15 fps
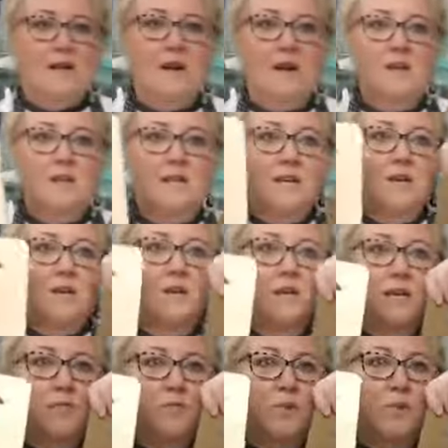ugly old
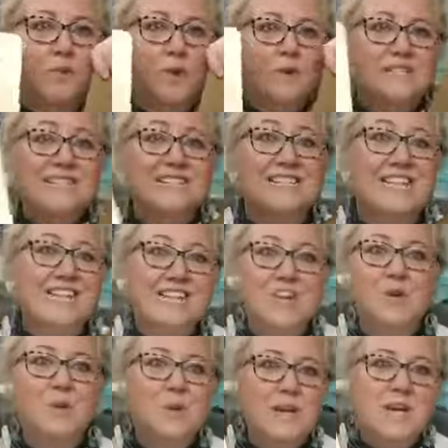clipboards that you get at
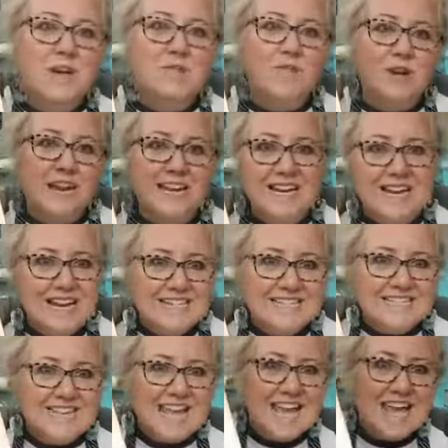Goodwill for 99
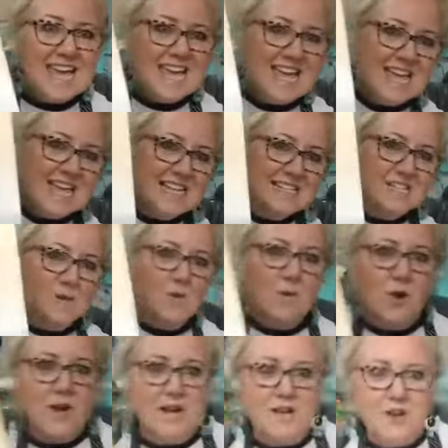cents
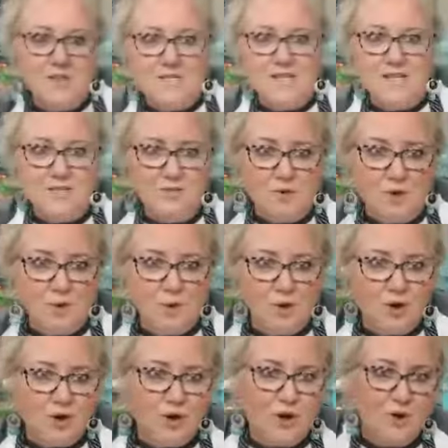or at yard sales for a
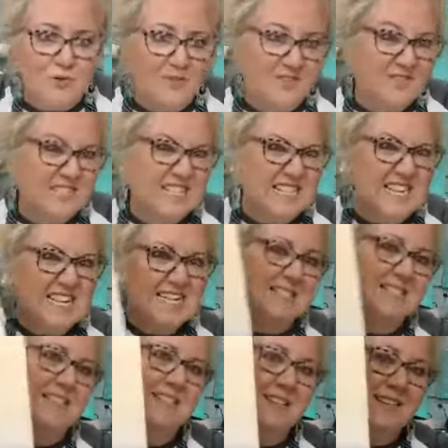quarter, 50 cents.
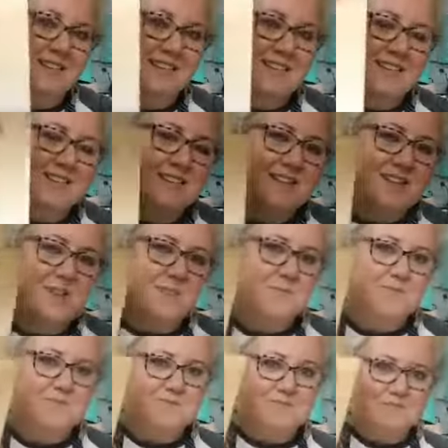So
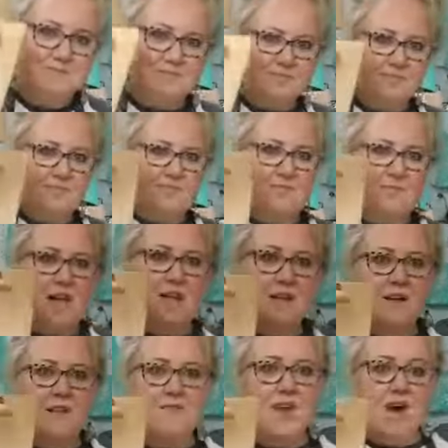I
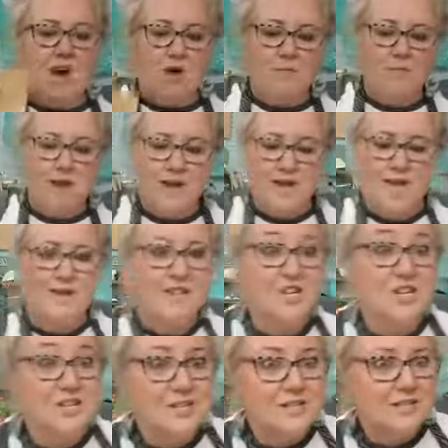love the ombre
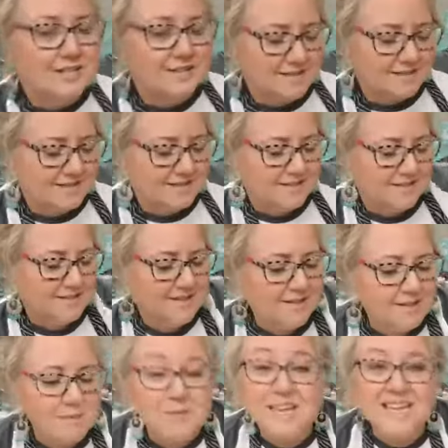look
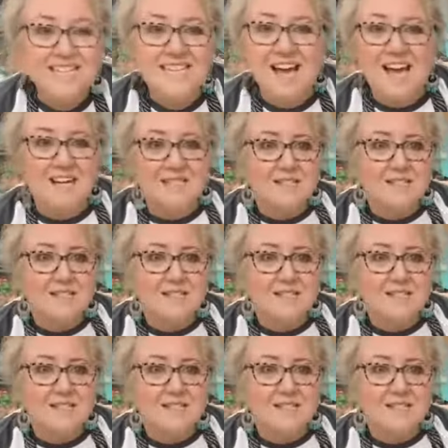because I had